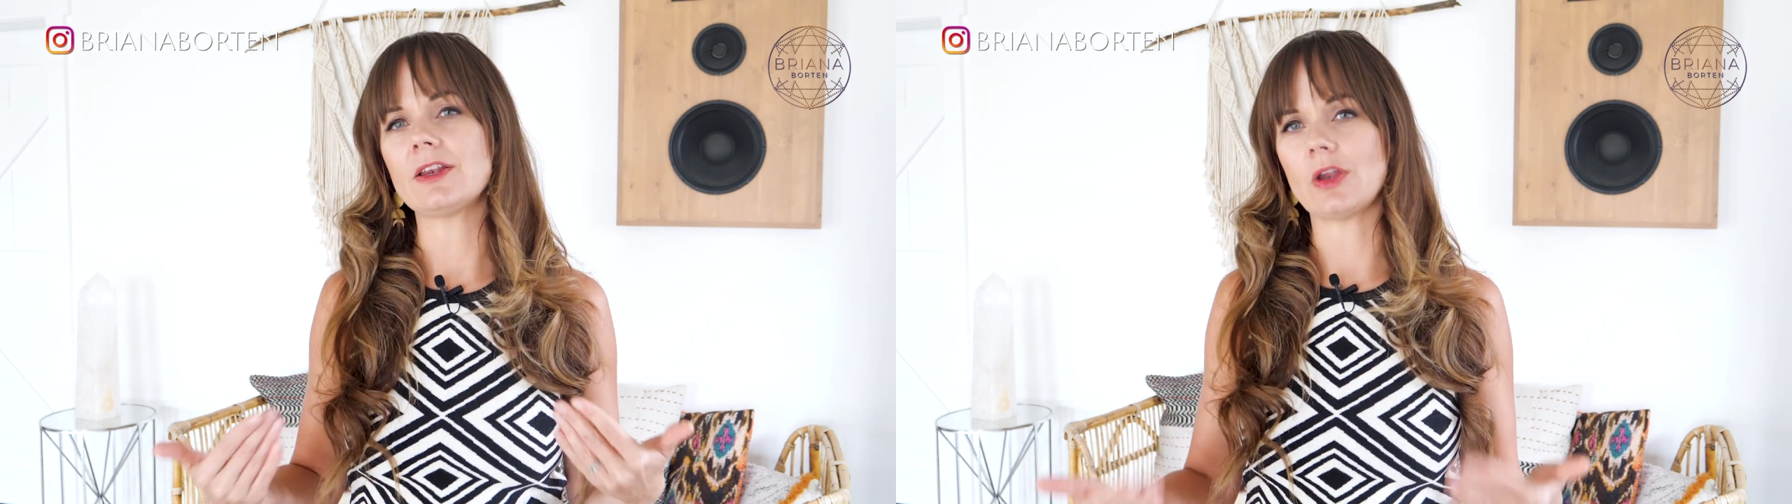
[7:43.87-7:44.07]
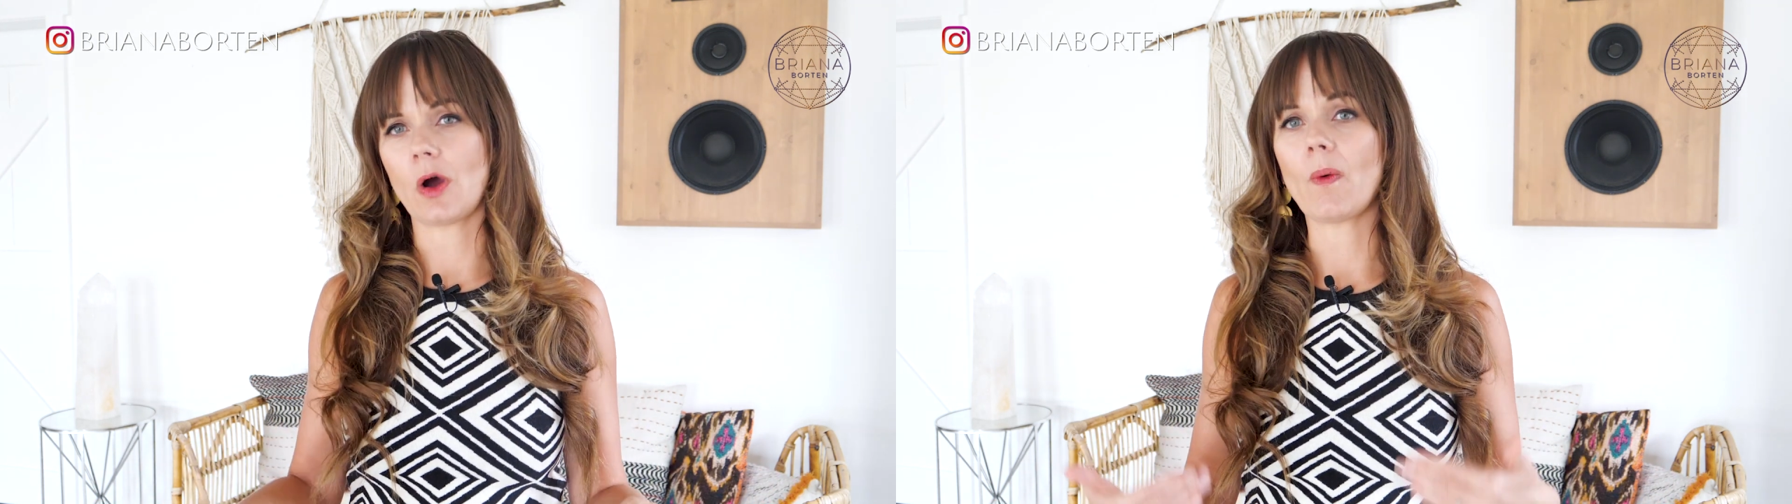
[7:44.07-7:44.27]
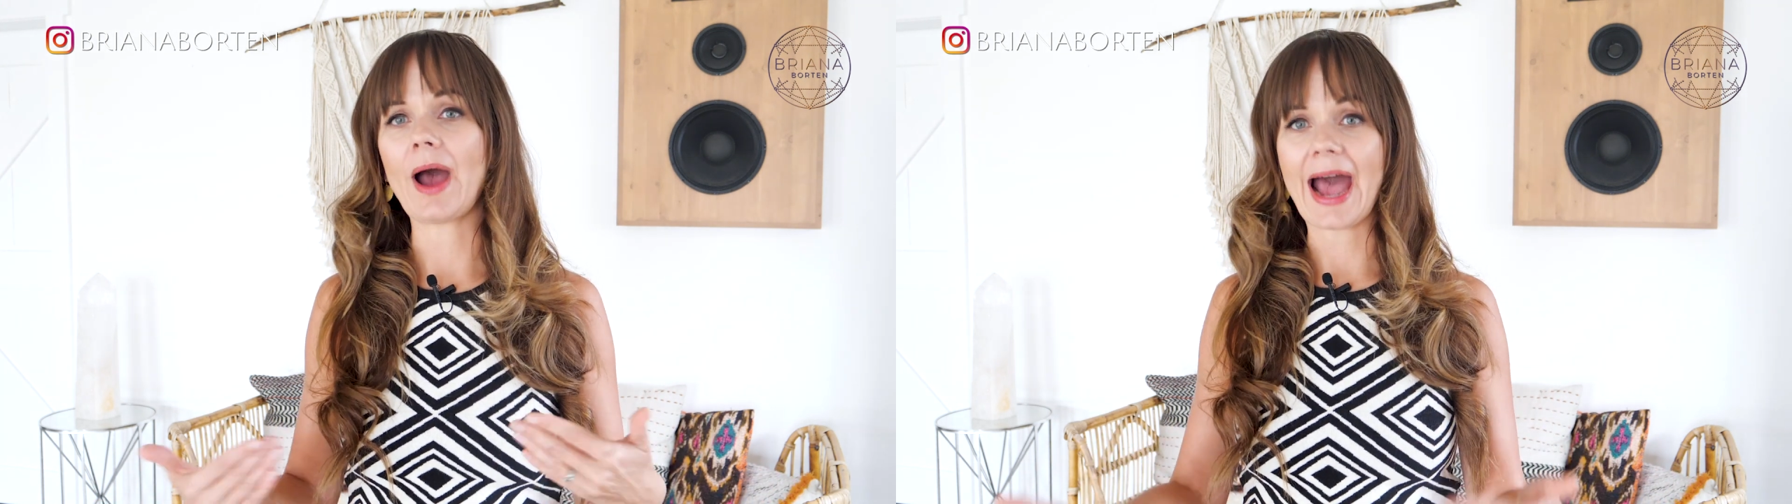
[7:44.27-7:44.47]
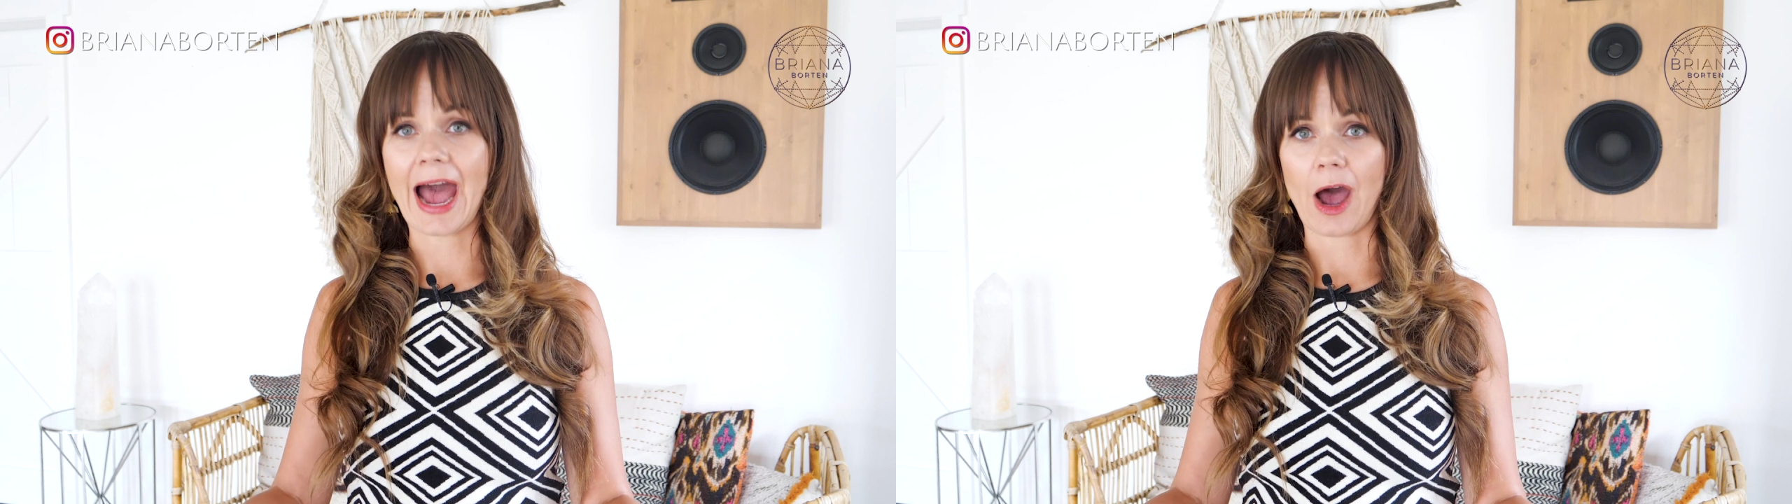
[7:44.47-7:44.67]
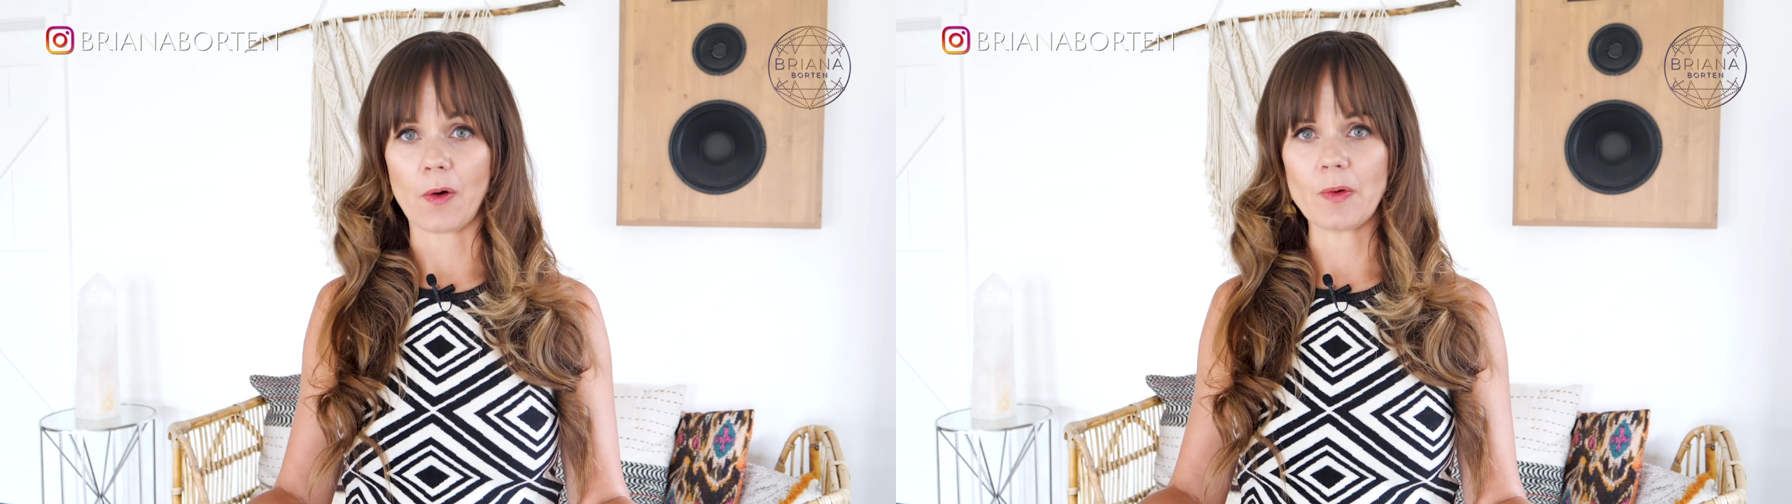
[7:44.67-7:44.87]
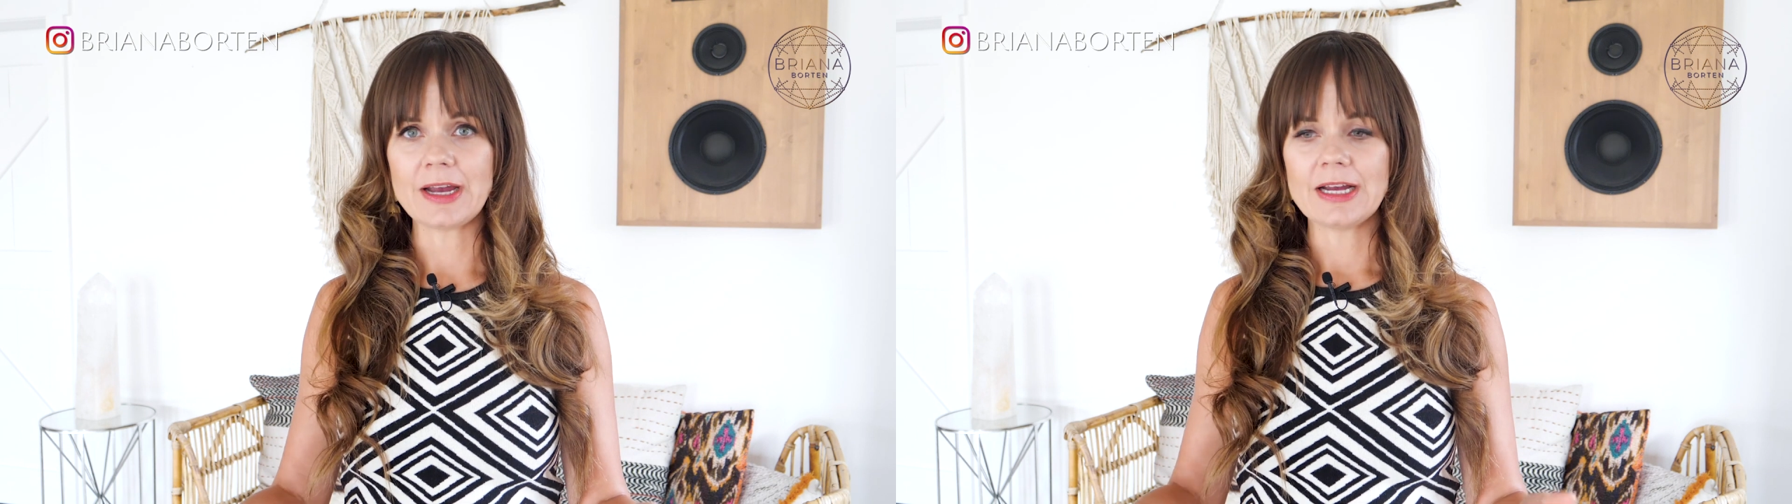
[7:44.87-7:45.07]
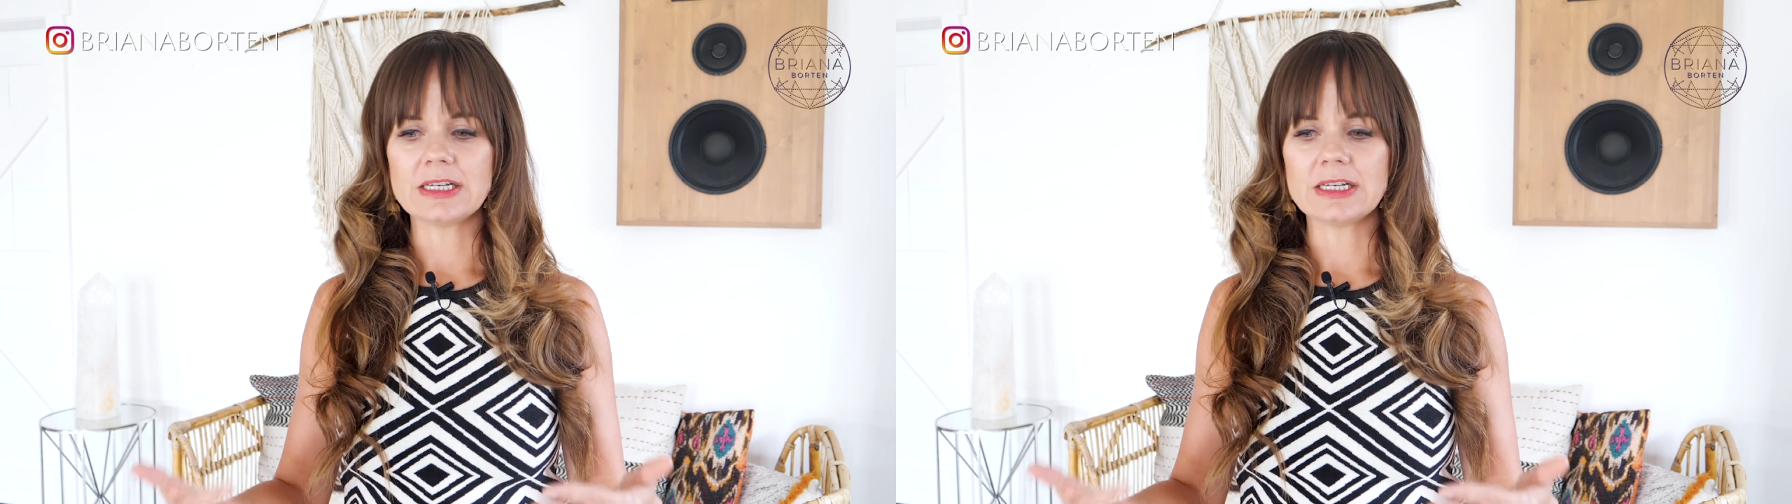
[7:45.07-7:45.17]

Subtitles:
know how